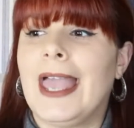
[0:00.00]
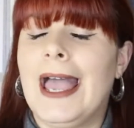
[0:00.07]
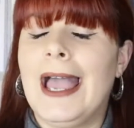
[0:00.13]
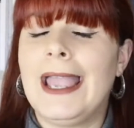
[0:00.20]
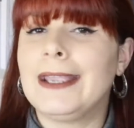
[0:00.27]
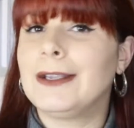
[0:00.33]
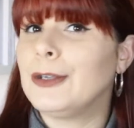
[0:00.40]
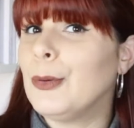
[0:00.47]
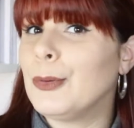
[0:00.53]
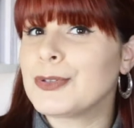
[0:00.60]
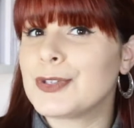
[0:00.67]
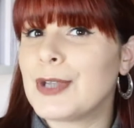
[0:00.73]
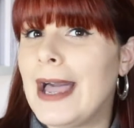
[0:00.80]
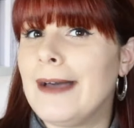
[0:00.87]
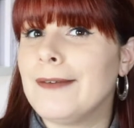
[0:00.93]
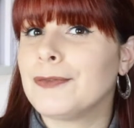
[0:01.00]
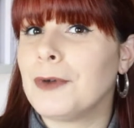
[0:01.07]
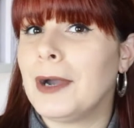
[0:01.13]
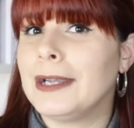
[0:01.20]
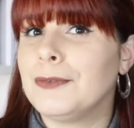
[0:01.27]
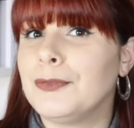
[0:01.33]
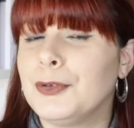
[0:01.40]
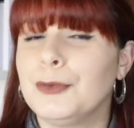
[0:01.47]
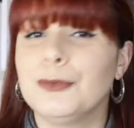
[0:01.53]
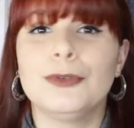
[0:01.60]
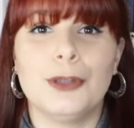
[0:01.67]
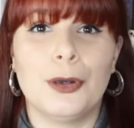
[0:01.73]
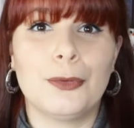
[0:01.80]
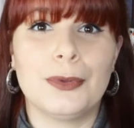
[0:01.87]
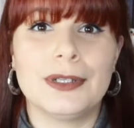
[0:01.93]
I also have quite a few
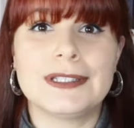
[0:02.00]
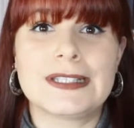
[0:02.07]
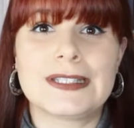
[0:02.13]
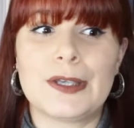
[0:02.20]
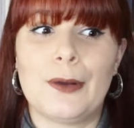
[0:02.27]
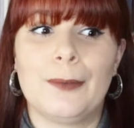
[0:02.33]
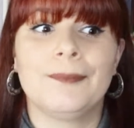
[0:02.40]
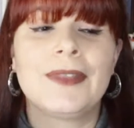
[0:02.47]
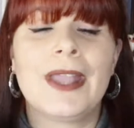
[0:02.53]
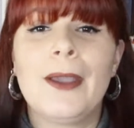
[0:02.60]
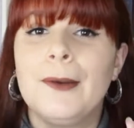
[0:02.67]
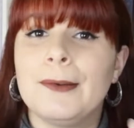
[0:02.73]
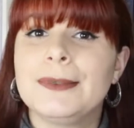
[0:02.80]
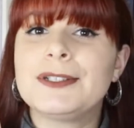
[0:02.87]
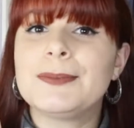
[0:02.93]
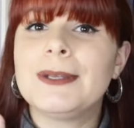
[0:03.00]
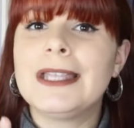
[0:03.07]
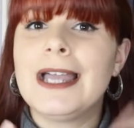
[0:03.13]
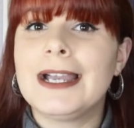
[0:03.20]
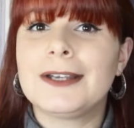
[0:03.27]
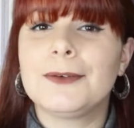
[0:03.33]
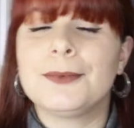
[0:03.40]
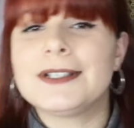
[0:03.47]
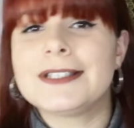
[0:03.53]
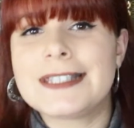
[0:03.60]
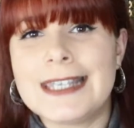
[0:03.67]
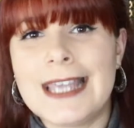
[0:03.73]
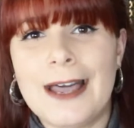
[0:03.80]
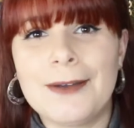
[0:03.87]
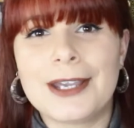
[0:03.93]
long ones, so wish me luck, we'll
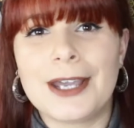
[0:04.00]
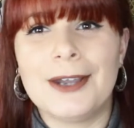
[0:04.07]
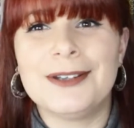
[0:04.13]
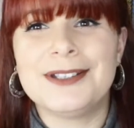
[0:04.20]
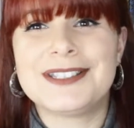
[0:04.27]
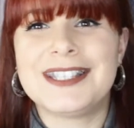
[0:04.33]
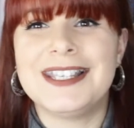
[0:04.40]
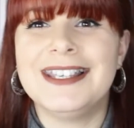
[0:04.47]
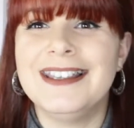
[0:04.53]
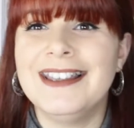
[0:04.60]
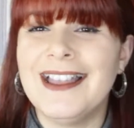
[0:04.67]
see how it goes.